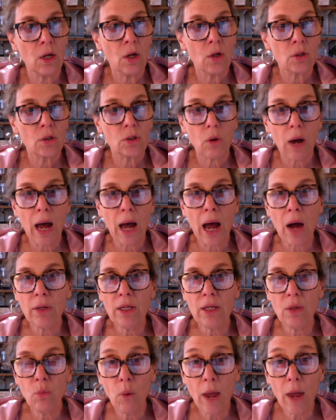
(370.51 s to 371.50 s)
So out
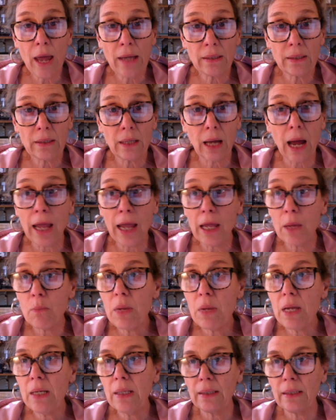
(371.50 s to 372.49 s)
he went. I
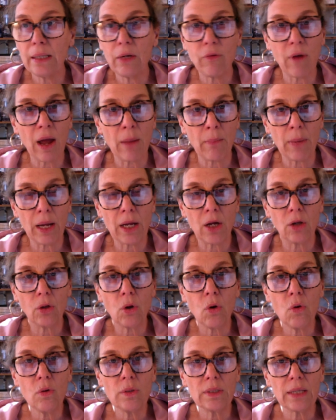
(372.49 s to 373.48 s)
immediately grabbed my
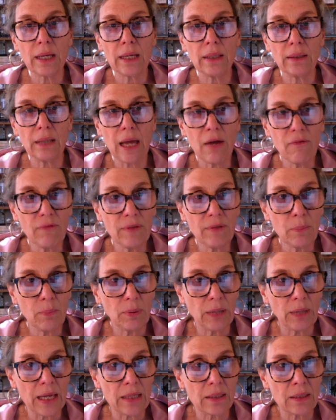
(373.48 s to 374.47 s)
clothes and left the
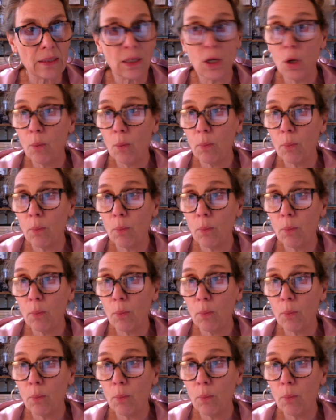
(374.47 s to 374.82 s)
place.